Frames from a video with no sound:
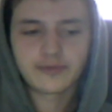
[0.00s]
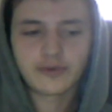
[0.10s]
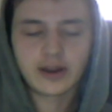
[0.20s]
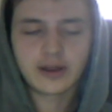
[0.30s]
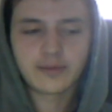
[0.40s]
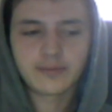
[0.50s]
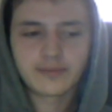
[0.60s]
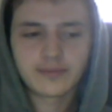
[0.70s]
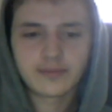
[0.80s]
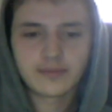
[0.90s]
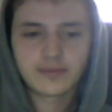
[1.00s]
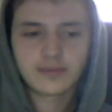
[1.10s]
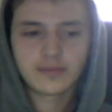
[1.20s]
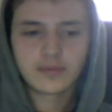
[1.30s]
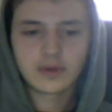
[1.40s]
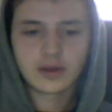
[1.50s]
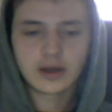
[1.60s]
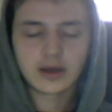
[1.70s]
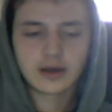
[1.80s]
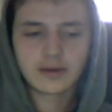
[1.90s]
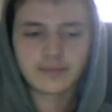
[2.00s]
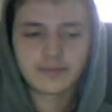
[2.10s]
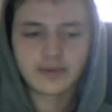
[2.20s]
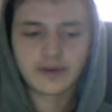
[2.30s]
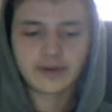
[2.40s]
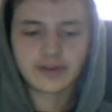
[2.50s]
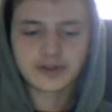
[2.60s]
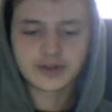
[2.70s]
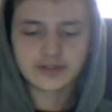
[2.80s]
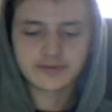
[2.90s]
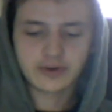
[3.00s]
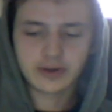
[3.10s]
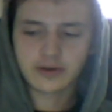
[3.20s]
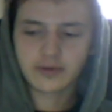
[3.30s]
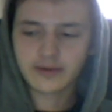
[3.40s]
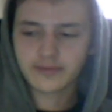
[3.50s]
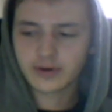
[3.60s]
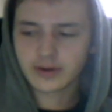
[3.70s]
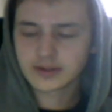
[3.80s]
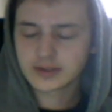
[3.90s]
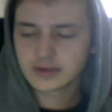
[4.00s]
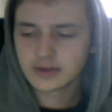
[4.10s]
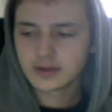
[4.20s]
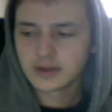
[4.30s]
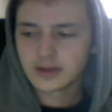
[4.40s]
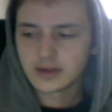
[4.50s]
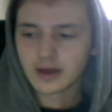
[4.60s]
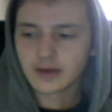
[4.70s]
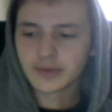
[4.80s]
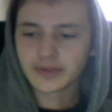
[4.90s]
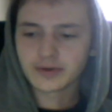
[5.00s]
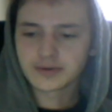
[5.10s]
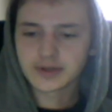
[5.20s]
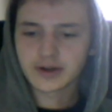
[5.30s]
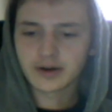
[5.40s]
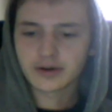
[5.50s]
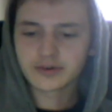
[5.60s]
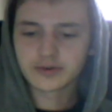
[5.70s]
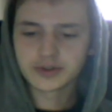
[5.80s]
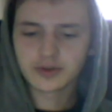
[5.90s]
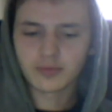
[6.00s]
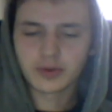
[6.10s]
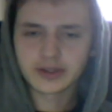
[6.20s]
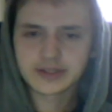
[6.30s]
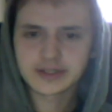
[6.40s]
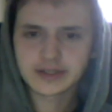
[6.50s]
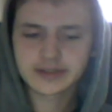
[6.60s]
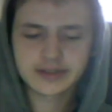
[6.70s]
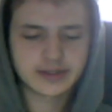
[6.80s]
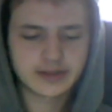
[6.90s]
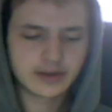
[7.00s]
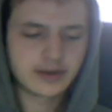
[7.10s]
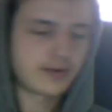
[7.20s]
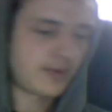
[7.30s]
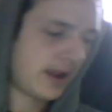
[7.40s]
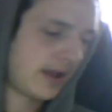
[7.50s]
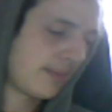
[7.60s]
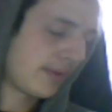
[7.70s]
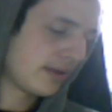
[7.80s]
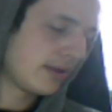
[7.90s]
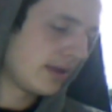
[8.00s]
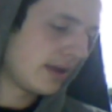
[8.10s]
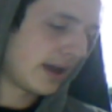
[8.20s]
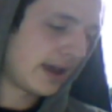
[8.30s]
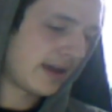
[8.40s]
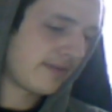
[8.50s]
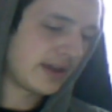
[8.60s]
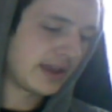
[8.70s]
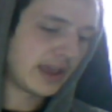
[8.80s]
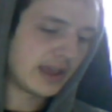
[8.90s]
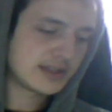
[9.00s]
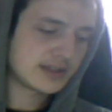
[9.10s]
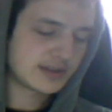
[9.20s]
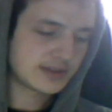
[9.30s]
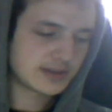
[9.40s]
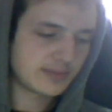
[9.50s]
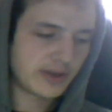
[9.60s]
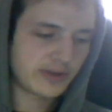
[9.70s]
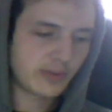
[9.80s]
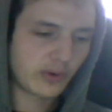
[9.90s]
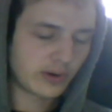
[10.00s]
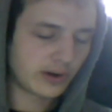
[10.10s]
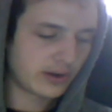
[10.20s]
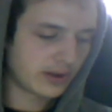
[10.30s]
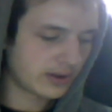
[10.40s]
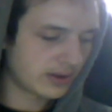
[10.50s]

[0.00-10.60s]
RAM. I forget the transfer rate or whatever it is. But those are Crucial Ballistics RAM. I have a Asus motherboard.